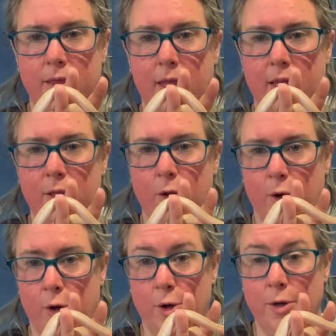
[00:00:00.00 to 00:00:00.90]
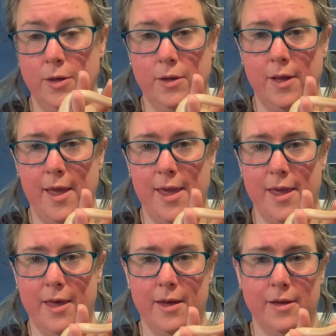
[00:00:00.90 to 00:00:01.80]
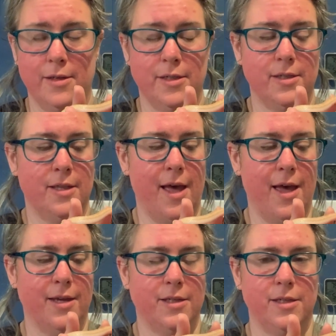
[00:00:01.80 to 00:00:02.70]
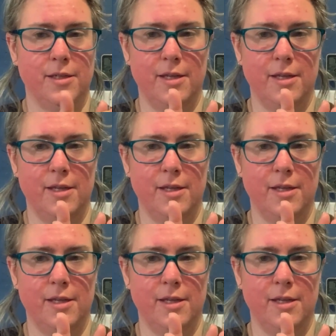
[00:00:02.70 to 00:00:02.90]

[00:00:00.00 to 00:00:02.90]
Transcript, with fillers: they learn and that